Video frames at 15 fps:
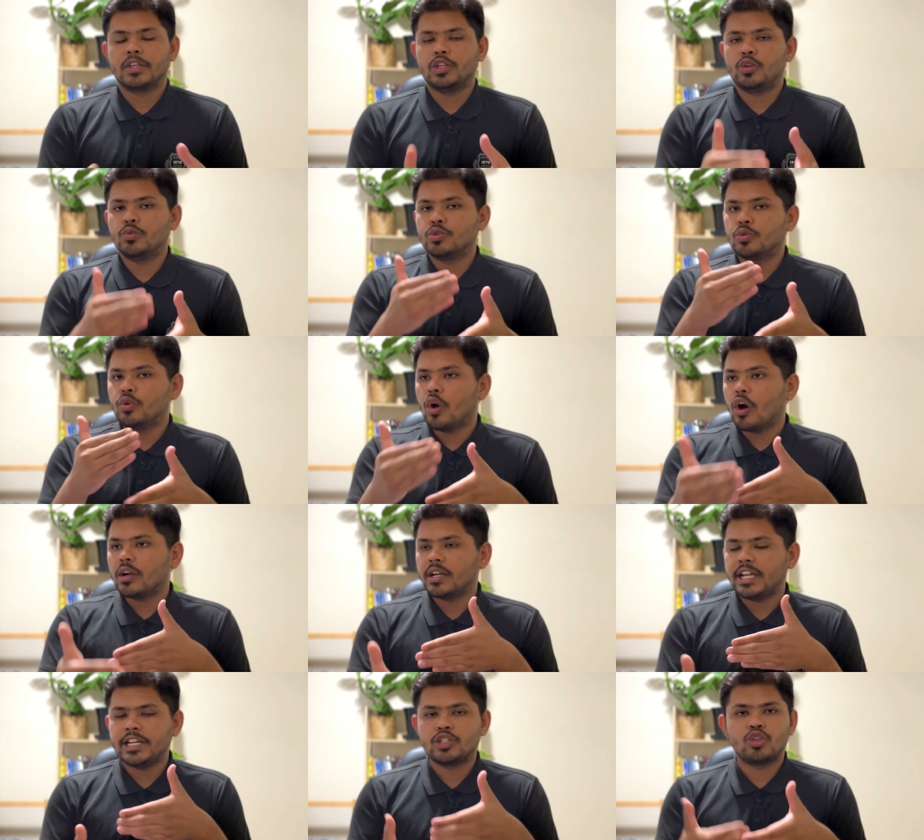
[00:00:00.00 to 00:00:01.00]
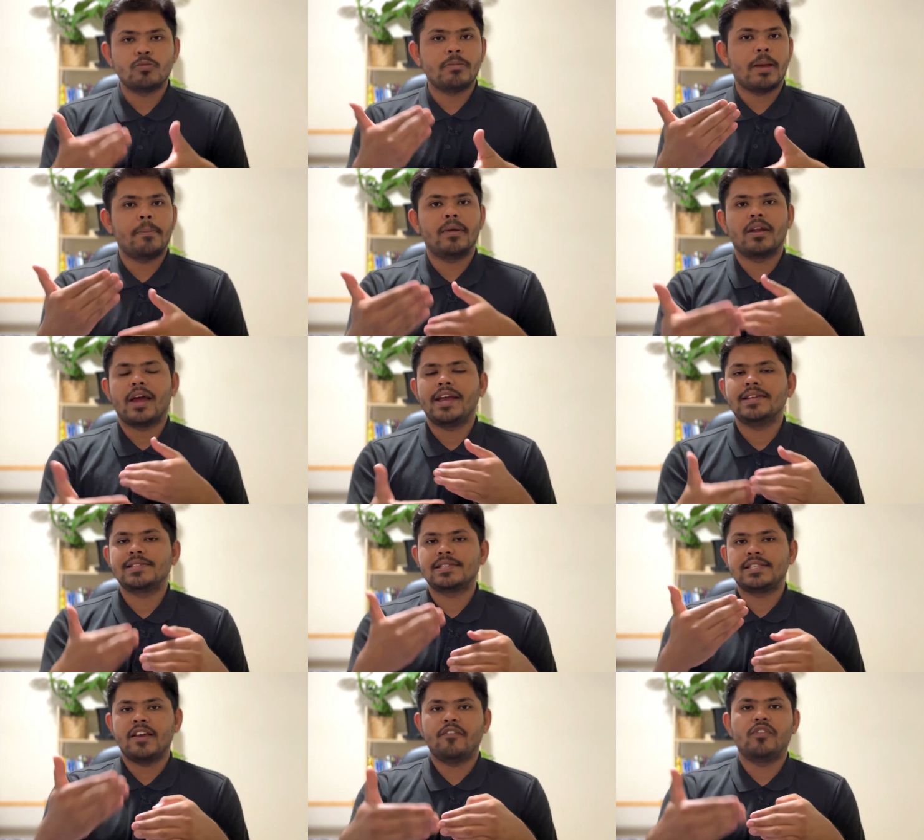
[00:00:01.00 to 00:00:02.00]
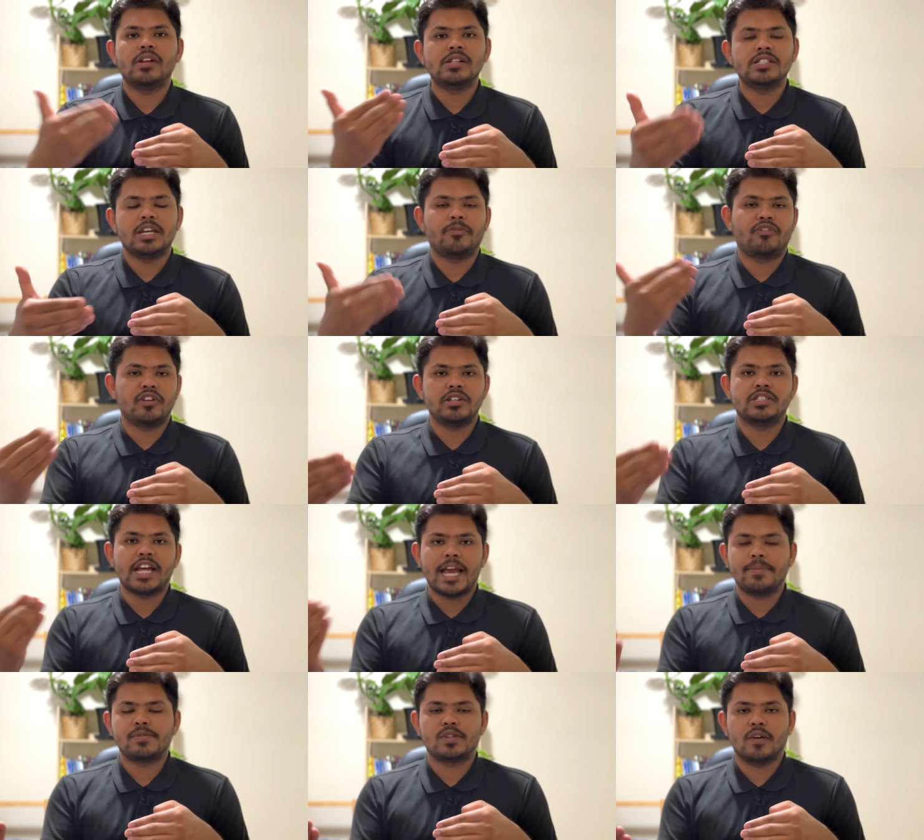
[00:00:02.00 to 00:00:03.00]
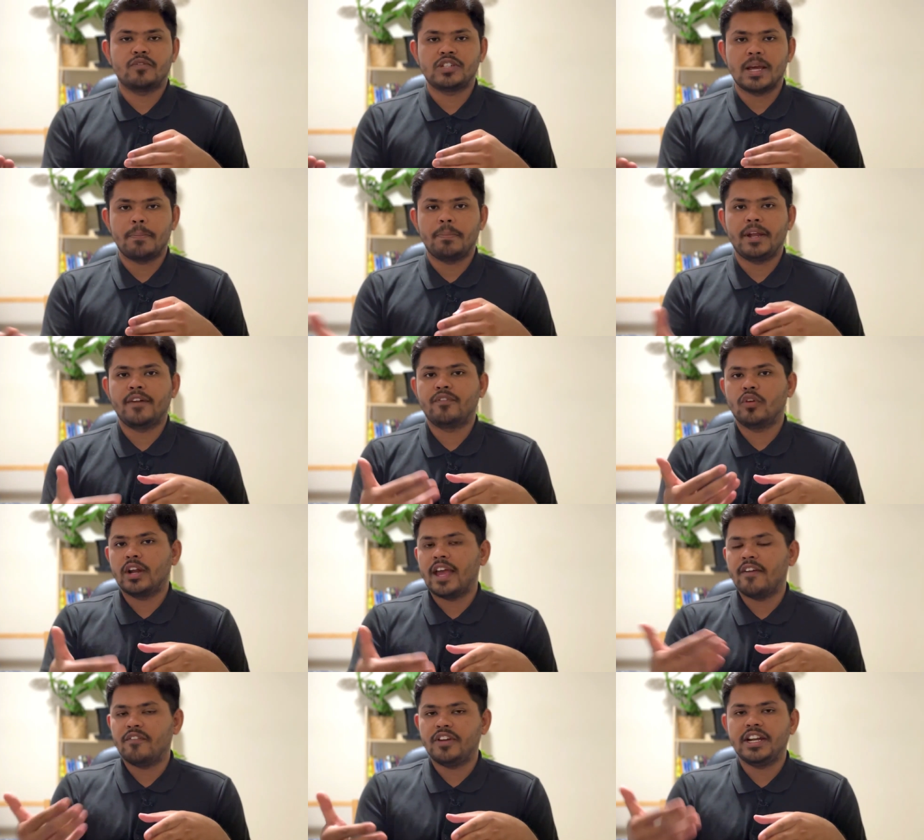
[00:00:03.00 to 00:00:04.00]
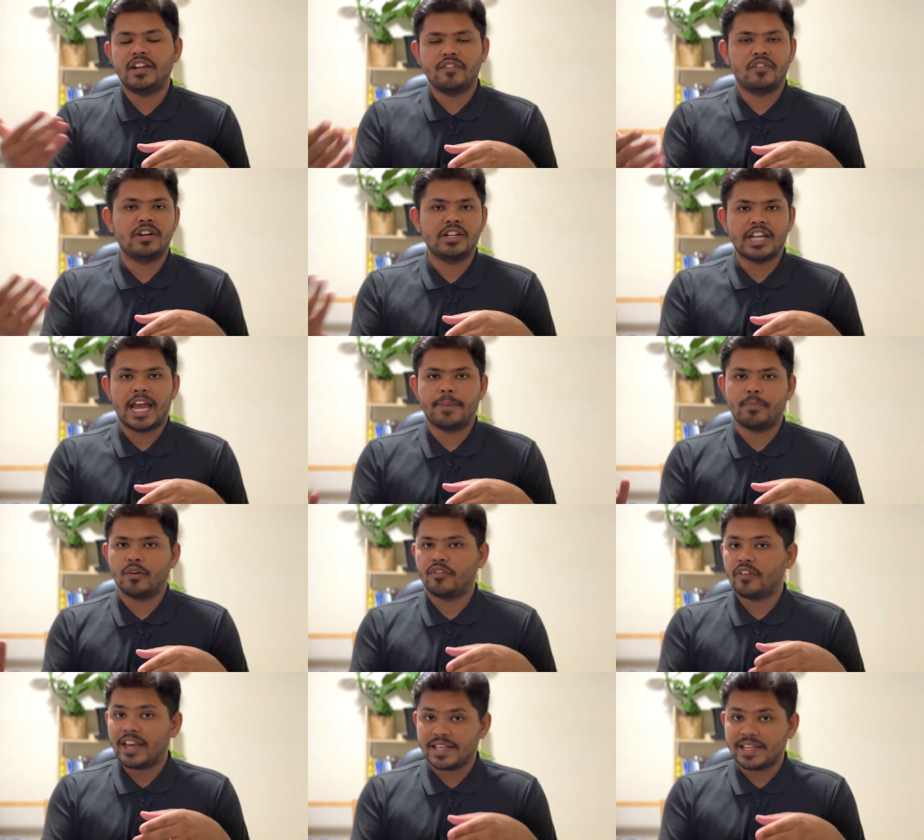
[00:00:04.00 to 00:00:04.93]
You do not need to memorize several different types of template for every different type of